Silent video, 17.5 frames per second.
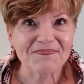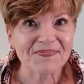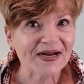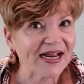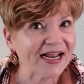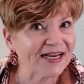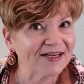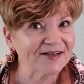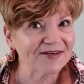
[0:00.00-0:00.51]

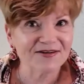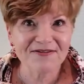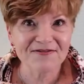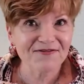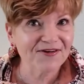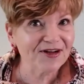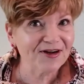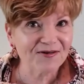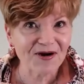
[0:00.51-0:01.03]
But I couldn't
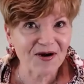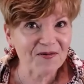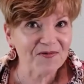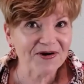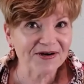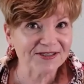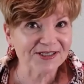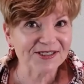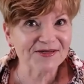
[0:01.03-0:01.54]
figure out
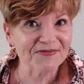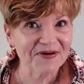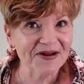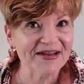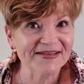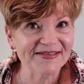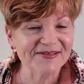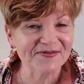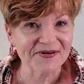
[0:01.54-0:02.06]
where she
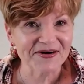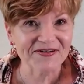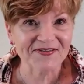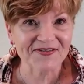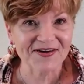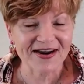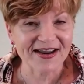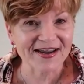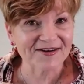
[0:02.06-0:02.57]
was
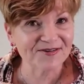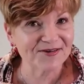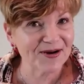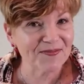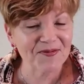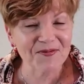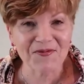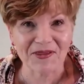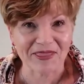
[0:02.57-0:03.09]
whenever I had trouble